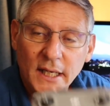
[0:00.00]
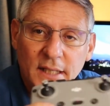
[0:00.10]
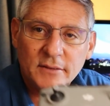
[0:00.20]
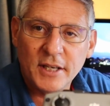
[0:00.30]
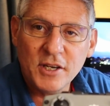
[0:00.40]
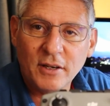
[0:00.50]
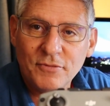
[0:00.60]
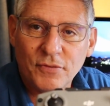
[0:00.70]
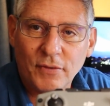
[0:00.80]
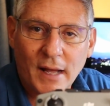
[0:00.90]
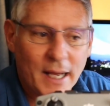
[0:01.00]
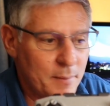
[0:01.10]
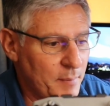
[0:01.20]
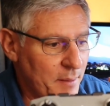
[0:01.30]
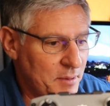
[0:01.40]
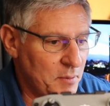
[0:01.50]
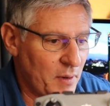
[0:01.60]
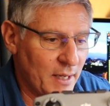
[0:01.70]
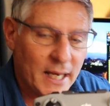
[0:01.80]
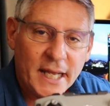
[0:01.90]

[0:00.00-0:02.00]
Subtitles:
is that you can fly maybe around